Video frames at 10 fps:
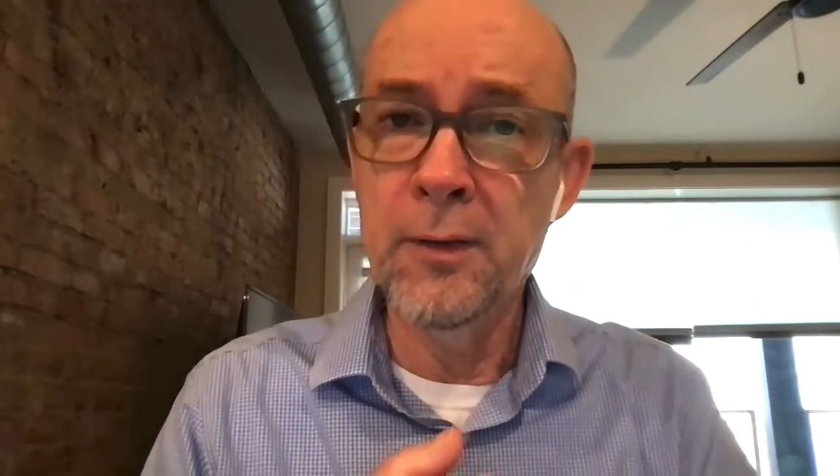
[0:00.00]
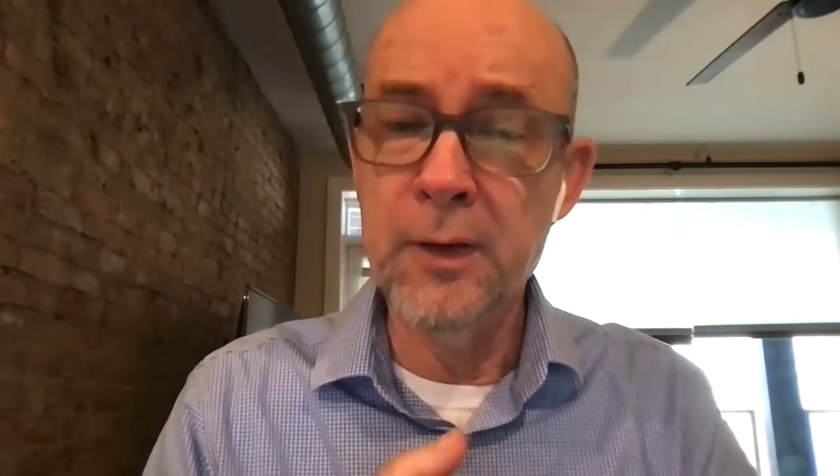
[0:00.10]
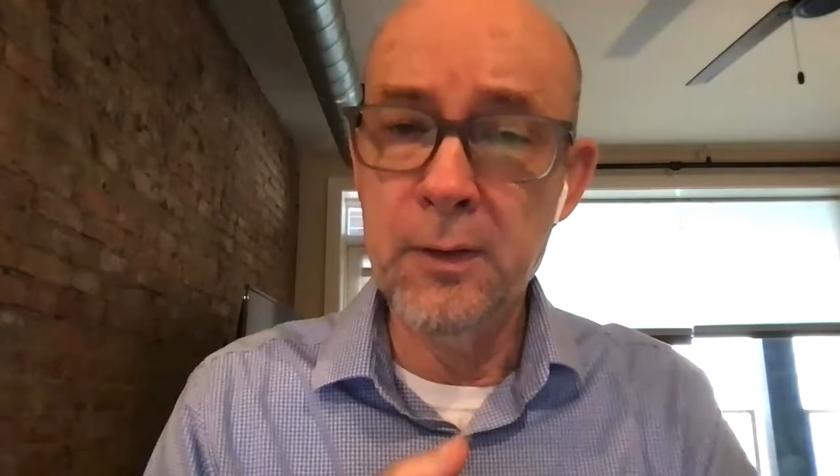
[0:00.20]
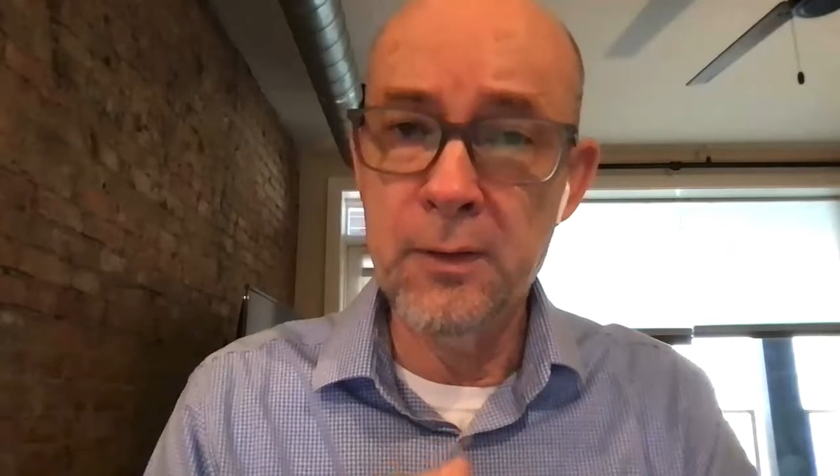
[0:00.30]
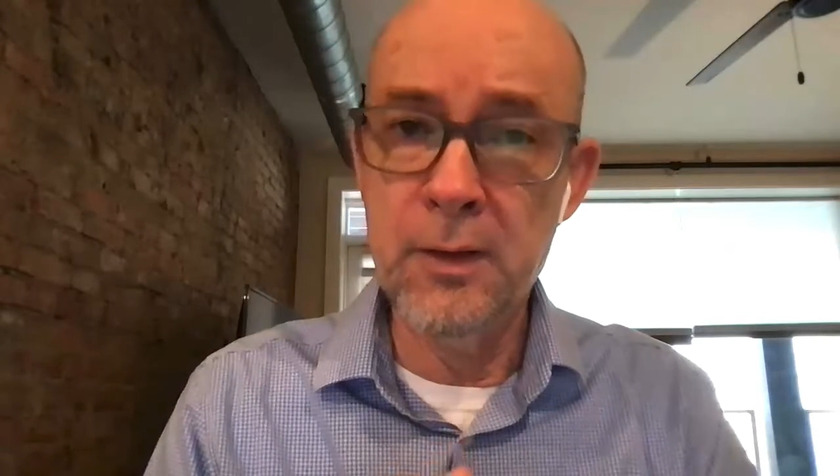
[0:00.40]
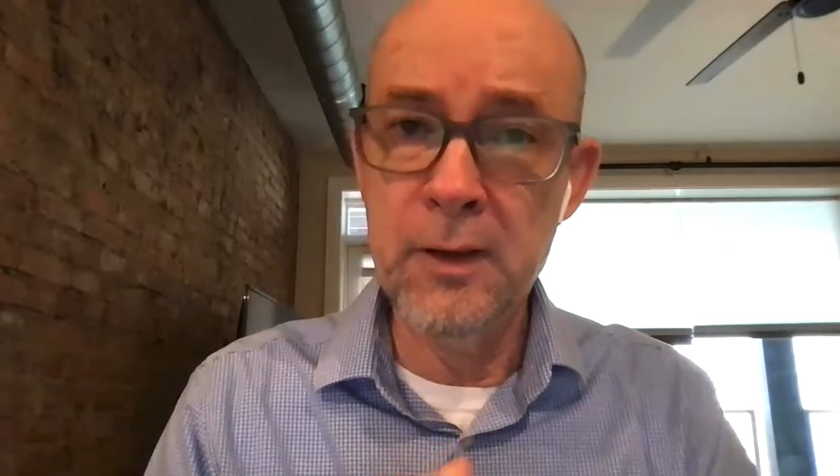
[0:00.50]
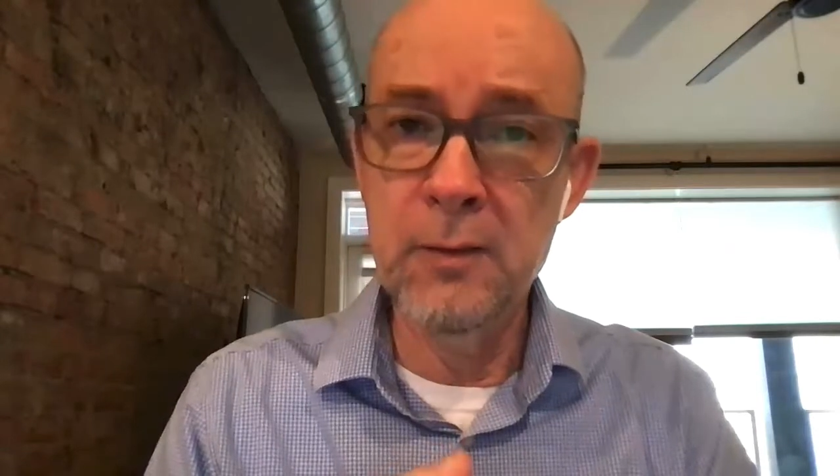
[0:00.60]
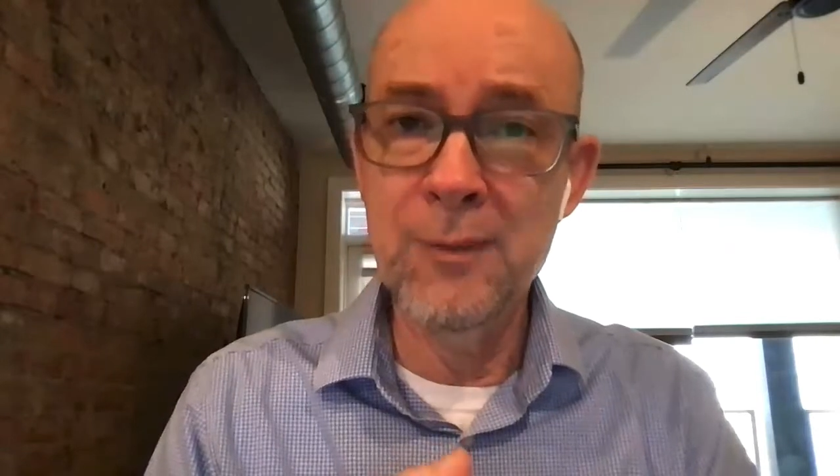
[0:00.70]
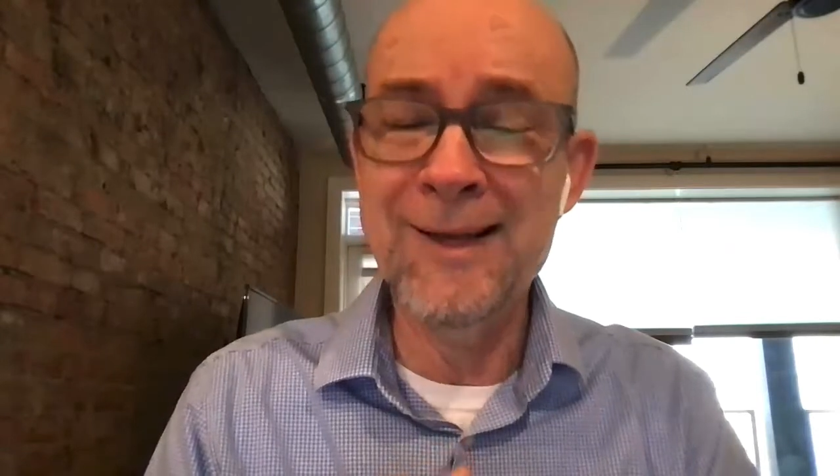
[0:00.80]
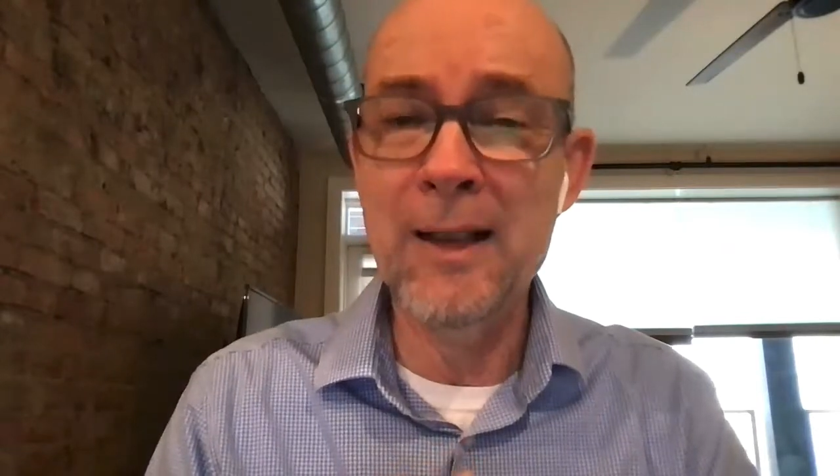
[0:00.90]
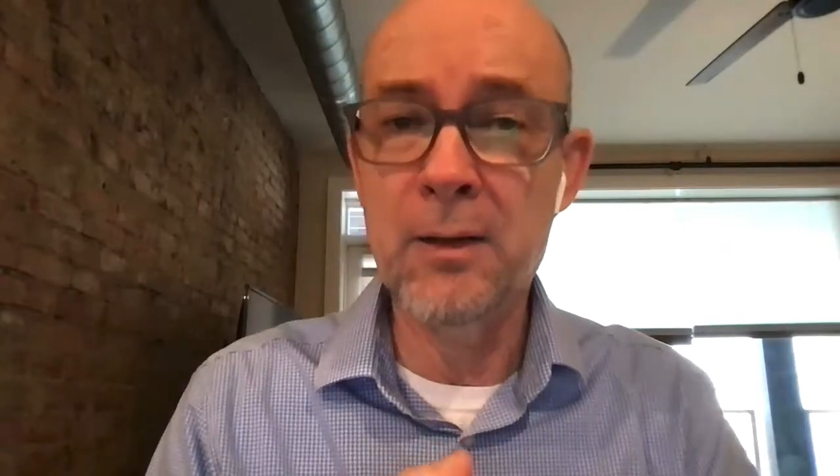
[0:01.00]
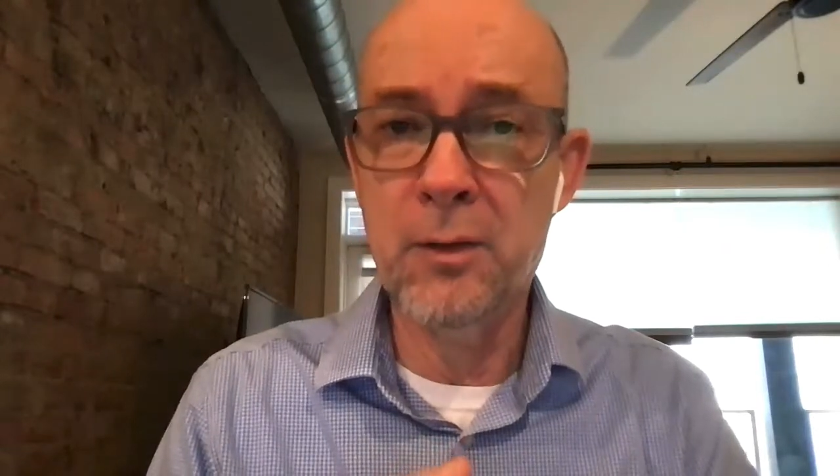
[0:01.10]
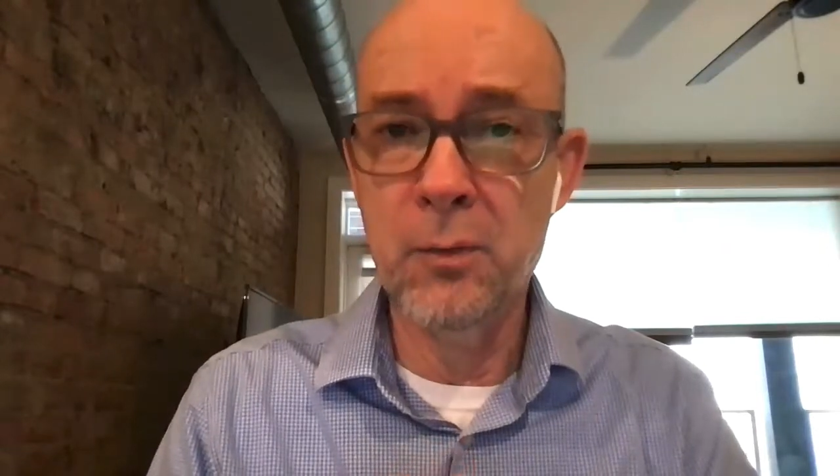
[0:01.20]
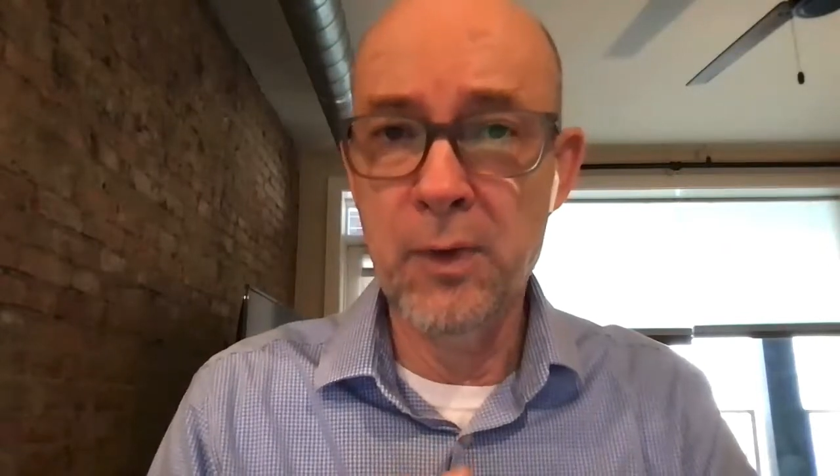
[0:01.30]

that your team gets to